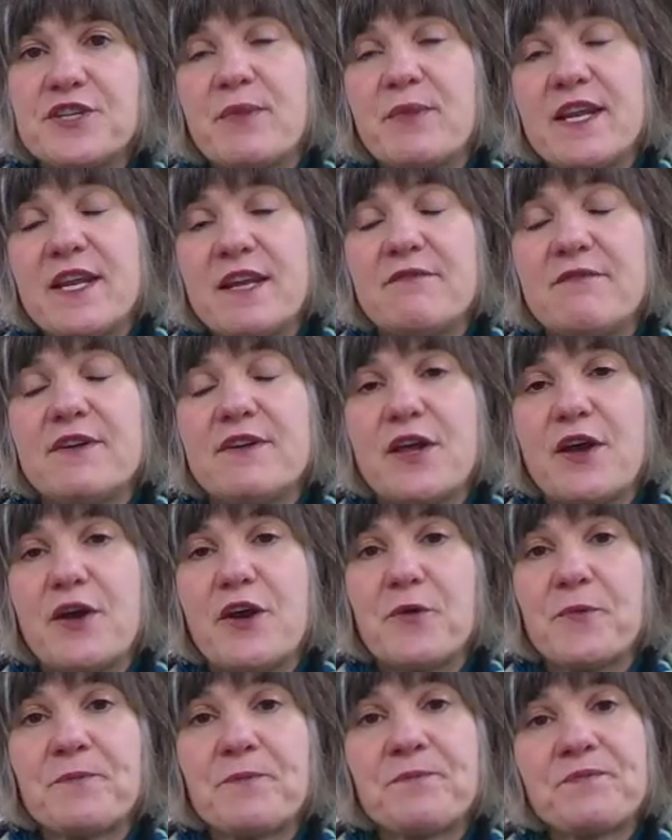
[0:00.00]
And even
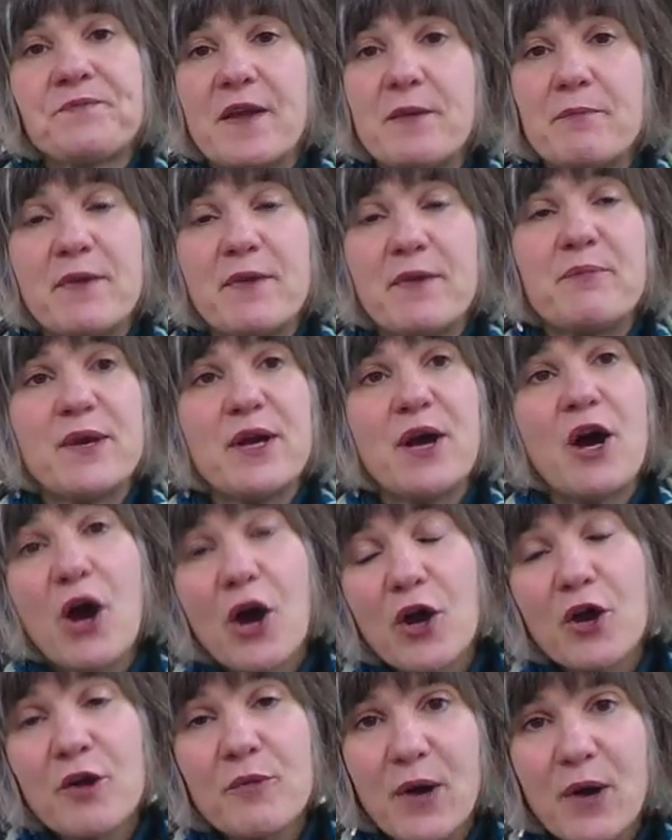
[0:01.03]
though it might be a
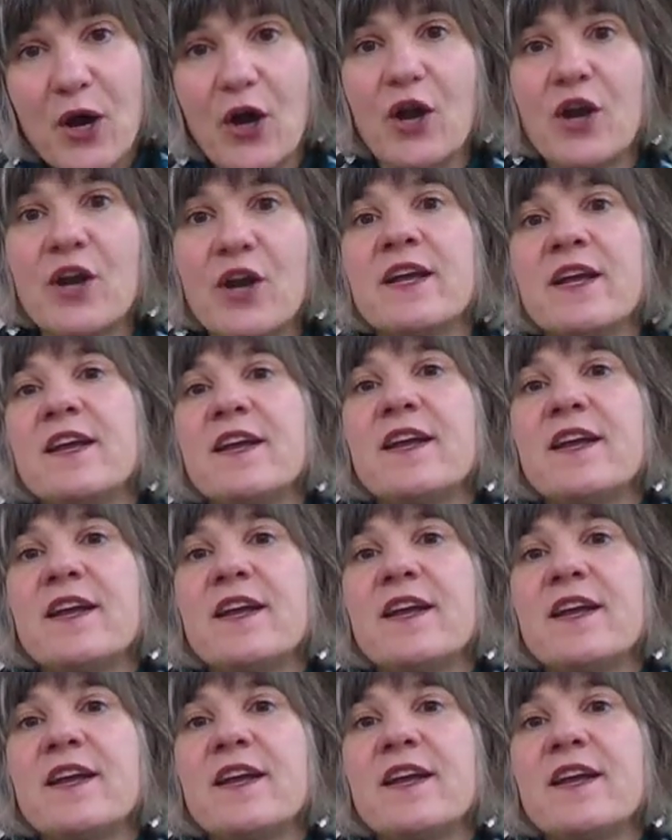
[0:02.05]
hard part